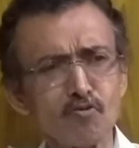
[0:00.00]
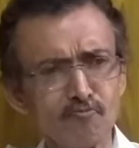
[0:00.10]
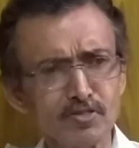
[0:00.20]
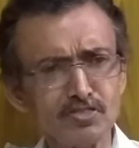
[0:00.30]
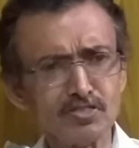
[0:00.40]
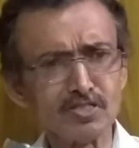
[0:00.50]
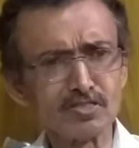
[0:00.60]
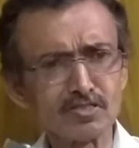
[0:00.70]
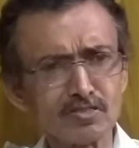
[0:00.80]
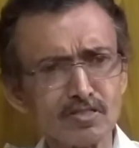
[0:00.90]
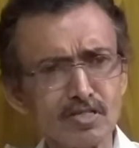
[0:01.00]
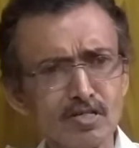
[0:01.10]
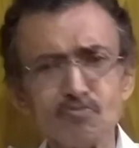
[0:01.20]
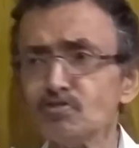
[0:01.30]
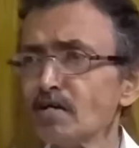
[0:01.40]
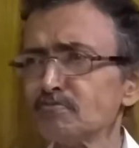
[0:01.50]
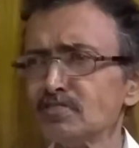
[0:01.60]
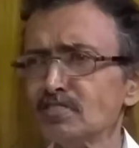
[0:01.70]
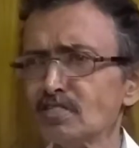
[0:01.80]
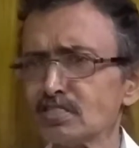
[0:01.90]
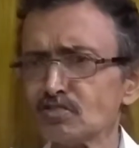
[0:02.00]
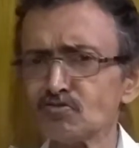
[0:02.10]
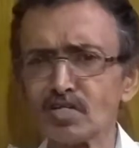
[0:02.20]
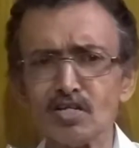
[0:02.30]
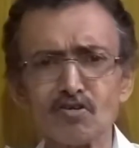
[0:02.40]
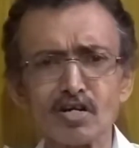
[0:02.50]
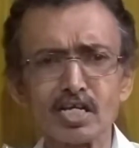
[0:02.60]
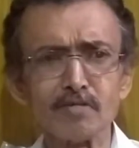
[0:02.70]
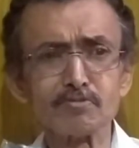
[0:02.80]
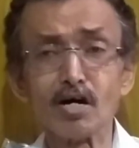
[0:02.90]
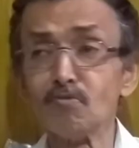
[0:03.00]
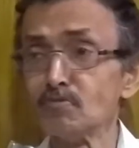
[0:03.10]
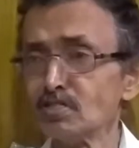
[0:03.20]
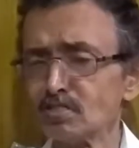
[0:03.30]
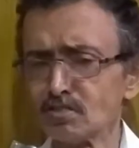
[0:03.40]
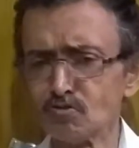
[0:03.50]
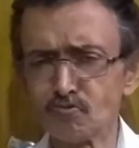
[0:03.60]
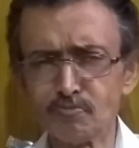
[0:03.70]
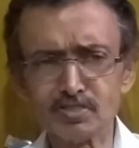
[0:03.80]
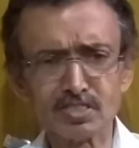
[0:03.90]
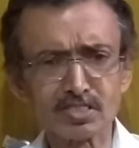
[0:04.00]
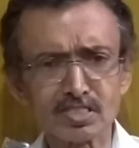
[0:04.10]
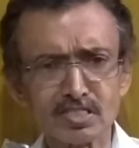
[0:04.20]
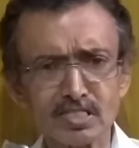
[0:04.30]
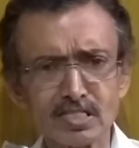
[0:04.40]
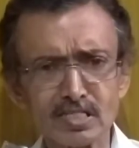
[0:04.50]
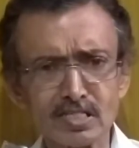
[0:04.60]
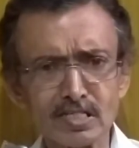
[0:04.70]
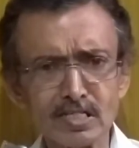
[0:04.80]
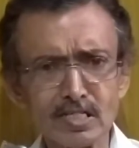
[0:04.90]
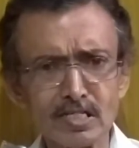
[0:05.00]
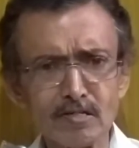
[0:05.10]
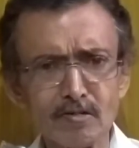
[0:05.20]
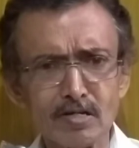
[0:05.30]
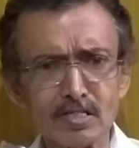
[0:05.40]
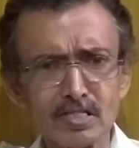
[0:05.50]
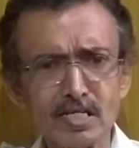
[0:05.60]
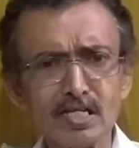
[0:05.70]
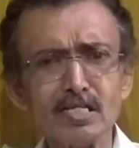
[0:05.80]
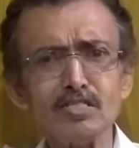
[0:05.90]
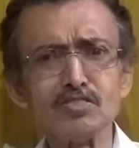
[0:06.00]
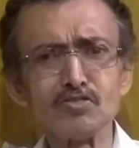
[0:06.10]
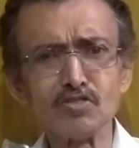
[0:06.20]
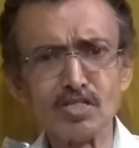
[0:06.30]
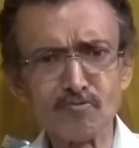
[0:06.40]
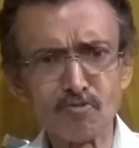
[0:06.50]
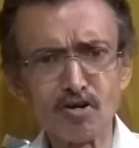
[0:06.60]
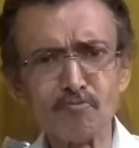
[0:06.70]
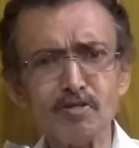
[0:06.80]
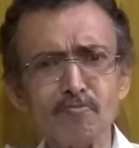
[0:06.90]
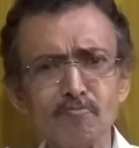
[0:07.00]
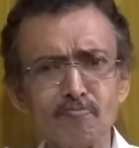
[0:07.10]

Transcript: pictures. We have seen Ajanta Ellora caves, how many good pictures are there. They used to involve in